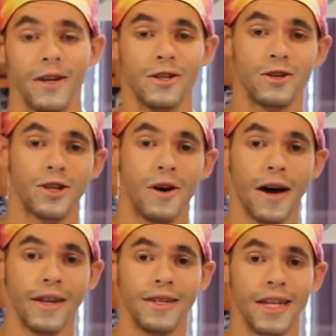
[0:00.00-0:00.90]
So just go
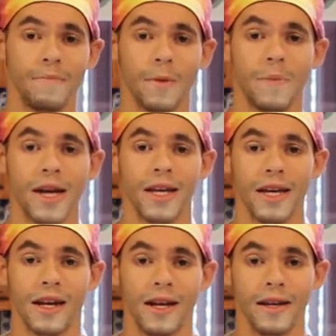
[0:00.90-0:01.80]
ahead and dip your pinky
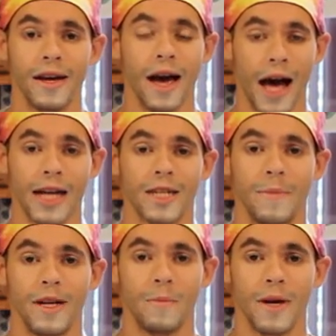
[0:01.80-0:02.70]
in it. It has to
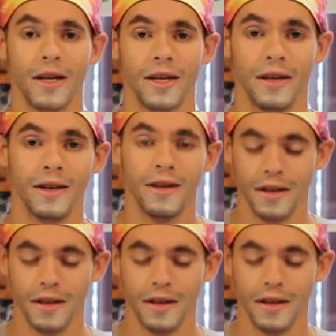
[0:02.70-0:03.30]
be your pinky.